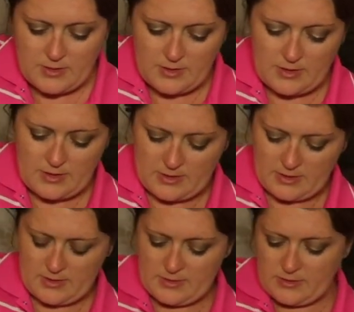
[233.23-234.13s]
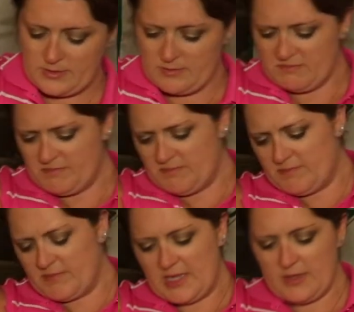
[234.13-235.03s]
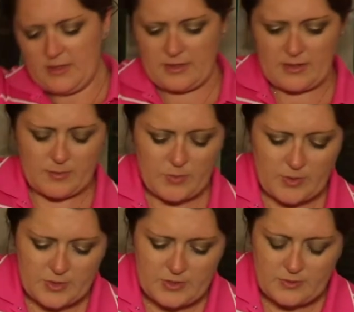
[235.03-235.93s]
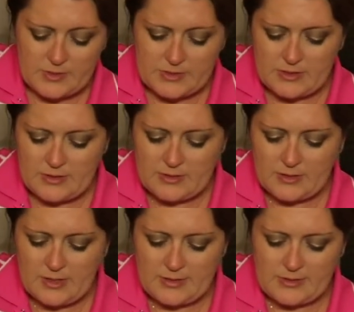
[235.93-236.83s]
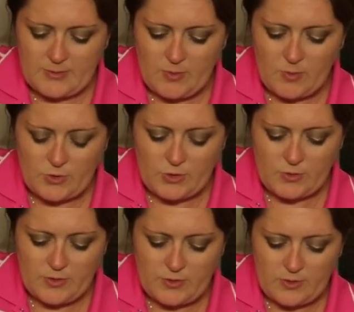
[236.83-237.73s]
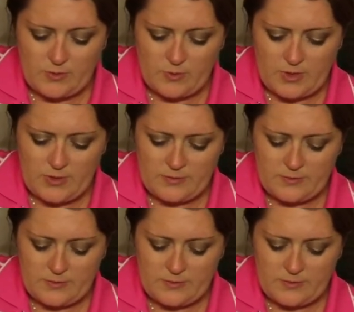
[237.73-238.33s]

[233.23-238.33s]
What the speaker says: And I think that'll probably do us in this glass. Maybe we'll do a third one.